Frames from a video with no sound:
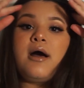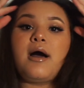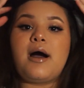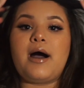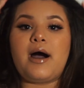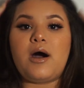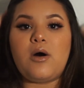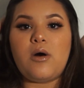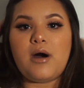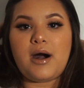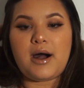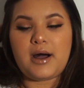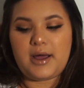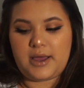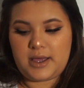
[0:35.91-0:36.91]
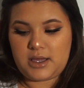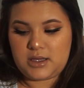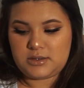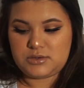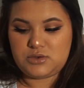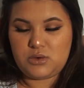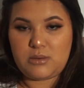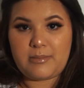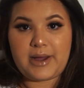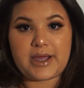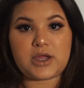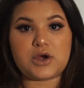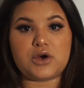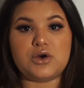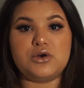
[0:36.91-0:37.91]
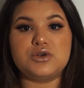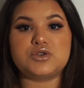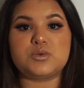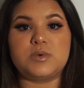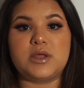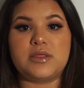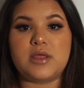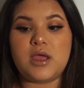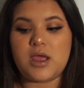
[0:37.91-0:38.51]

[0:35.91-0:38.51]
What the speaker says: how I do my curls with